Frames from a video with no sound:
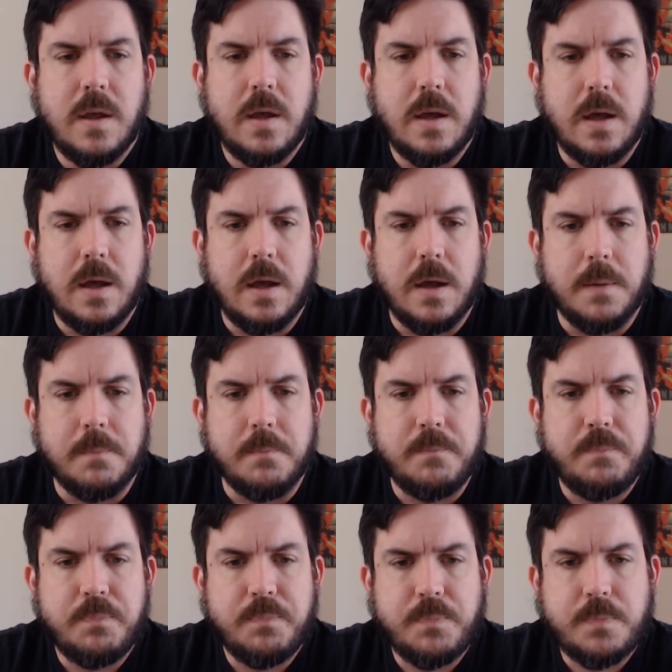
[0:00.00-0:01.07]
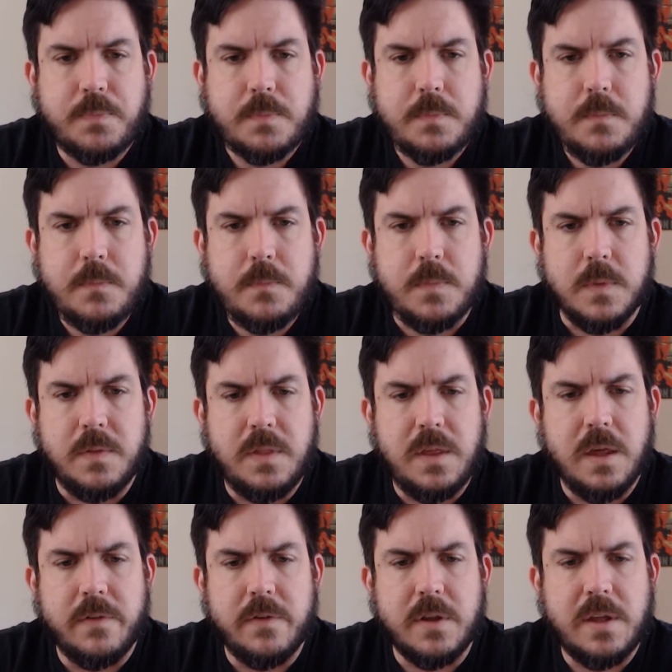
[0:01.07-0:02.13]

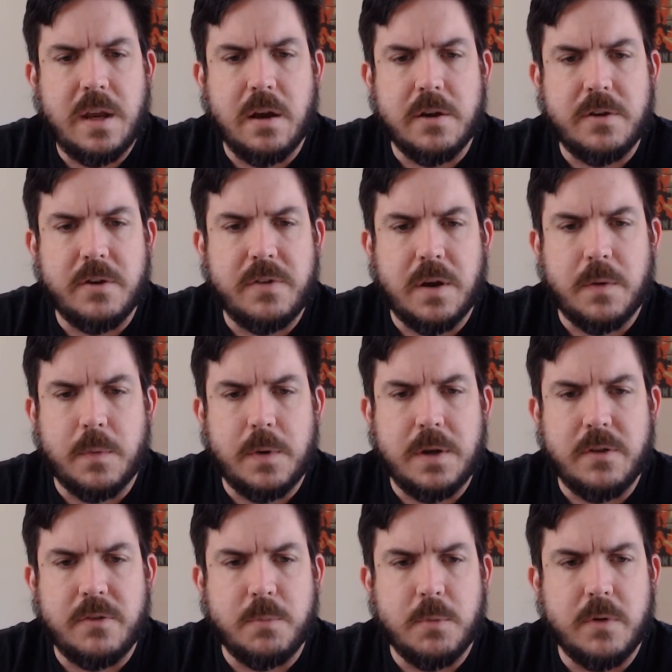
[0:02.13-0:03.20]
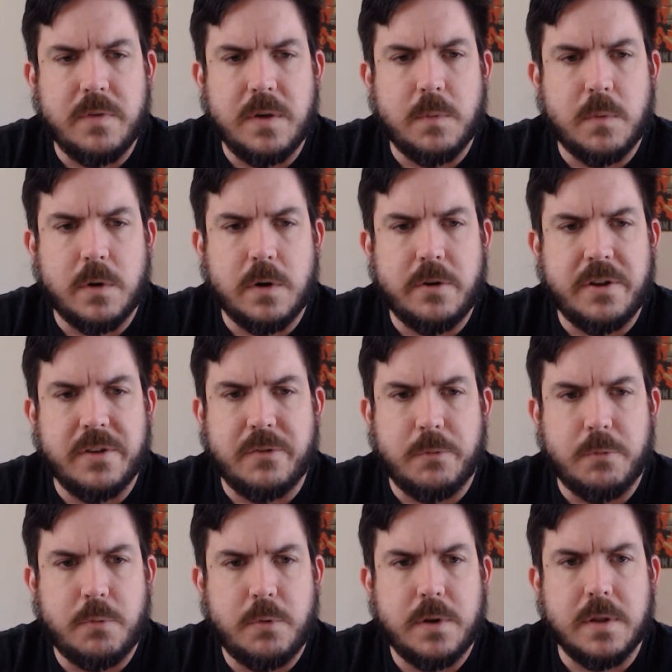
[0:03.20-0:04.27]
The other characters that were in this movie were just
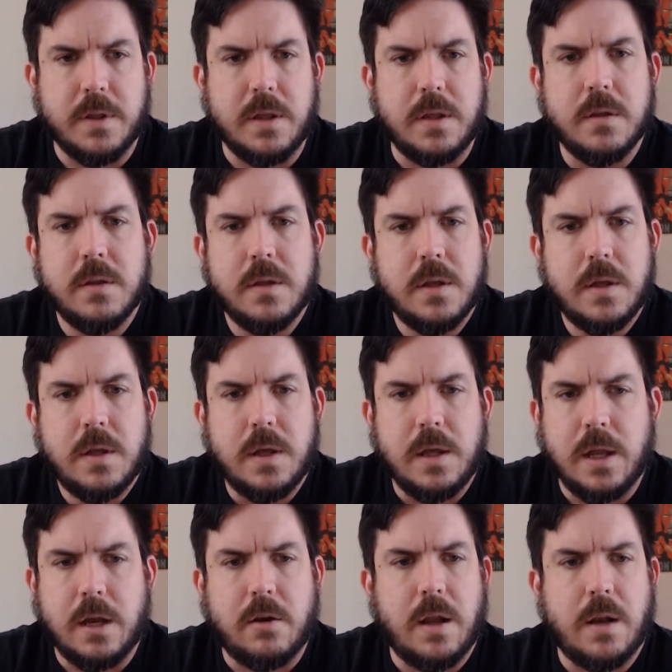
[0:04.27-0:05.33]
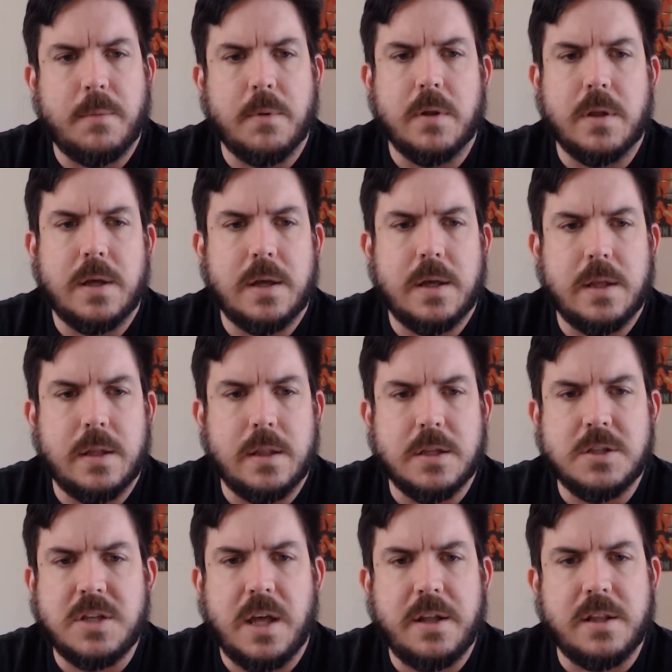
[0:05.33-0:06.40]
really incredible.
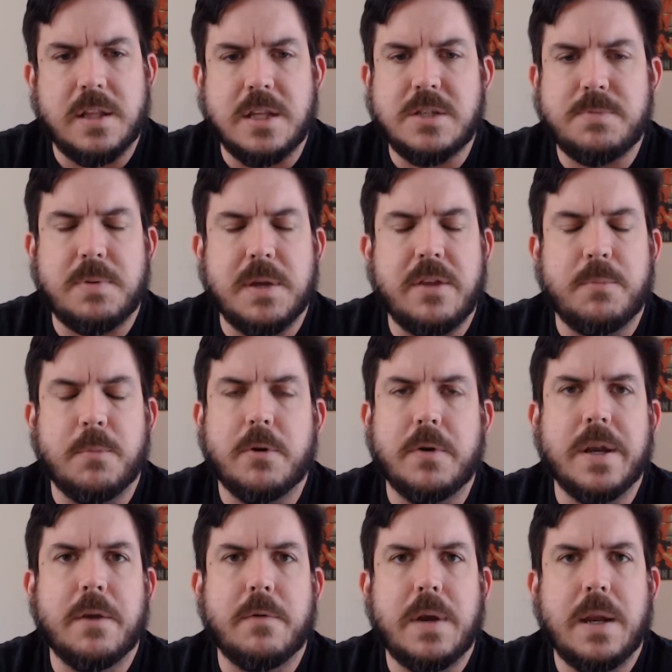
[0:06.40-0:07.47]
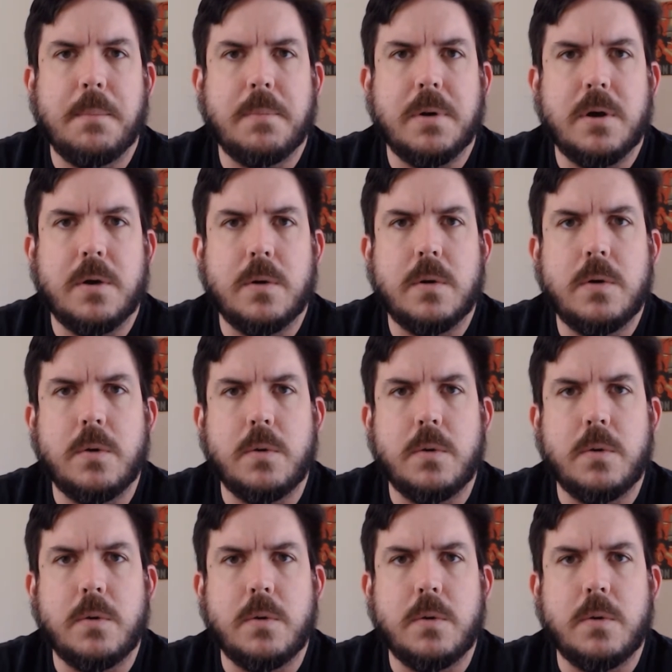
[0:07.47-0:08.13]
Lashana Lynch plays Maria Rambeau,